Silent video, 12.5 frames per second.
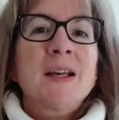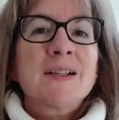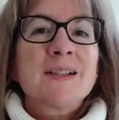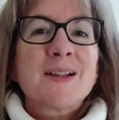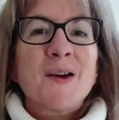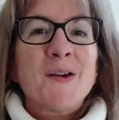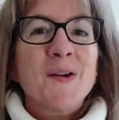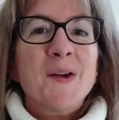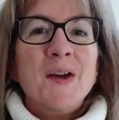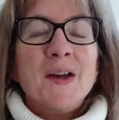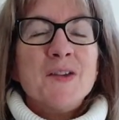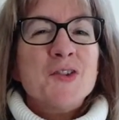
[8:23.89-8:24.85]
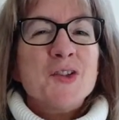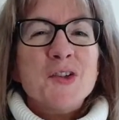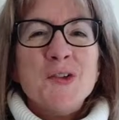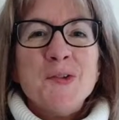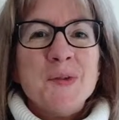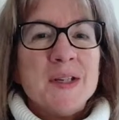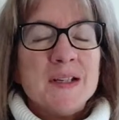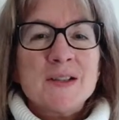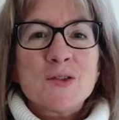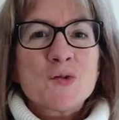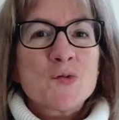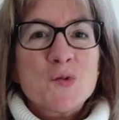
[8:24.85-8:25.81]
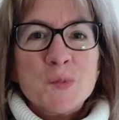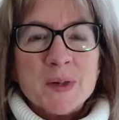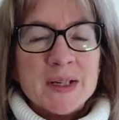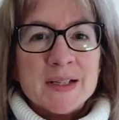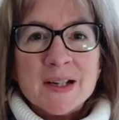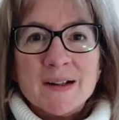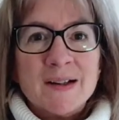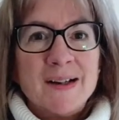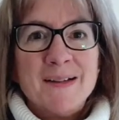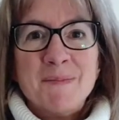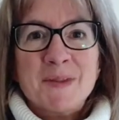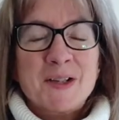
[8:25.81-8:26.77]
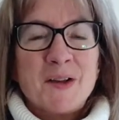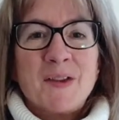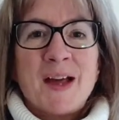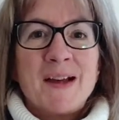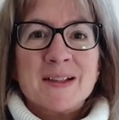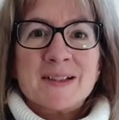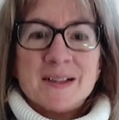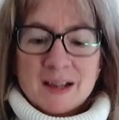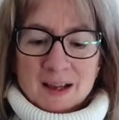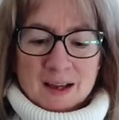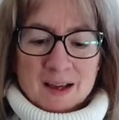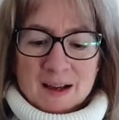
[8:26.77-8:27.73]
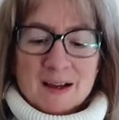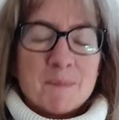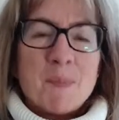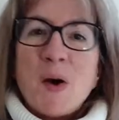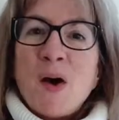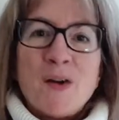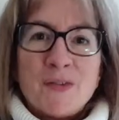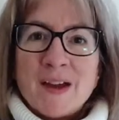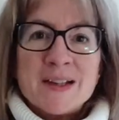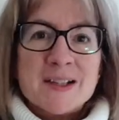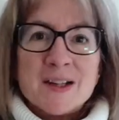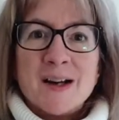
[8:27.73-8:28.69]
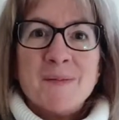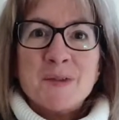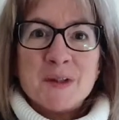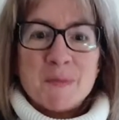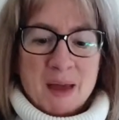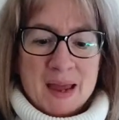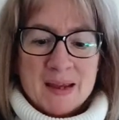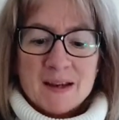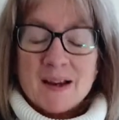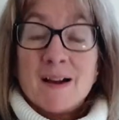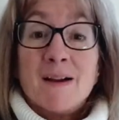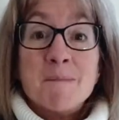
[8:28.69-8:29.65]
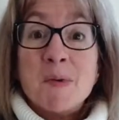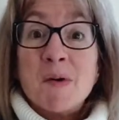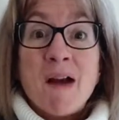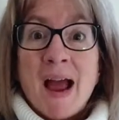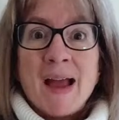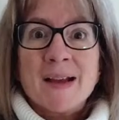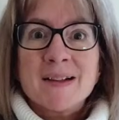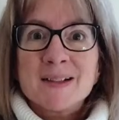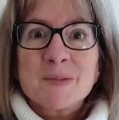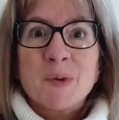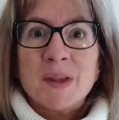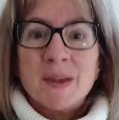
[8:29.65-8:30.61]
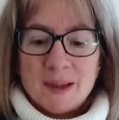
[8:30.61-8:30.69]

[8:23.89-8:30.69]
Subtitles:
So June is strawberry time, so that's perfect time to make meringues with